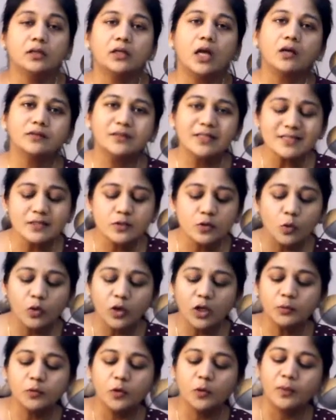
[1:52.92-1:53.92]
Now this
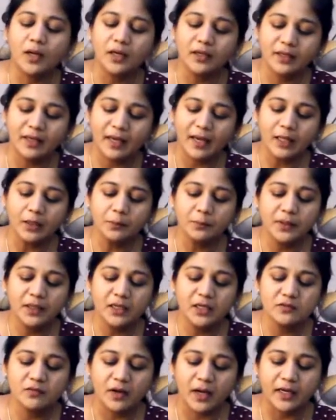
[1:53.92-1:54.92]
coloboma can
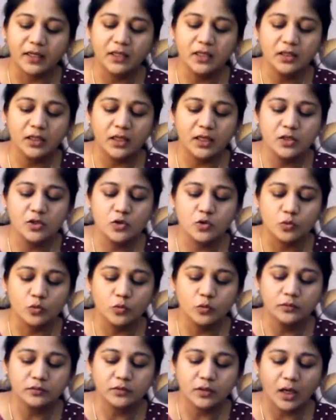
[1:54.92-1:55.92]
be divided
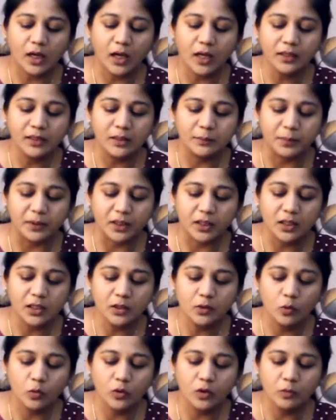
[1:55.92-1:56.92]
into a
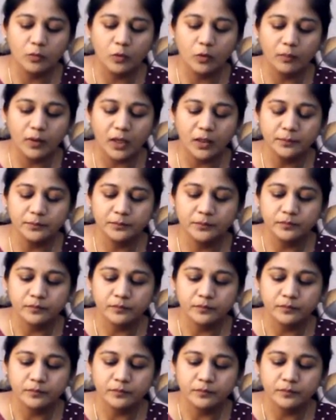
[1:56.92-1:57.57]
typical coloboma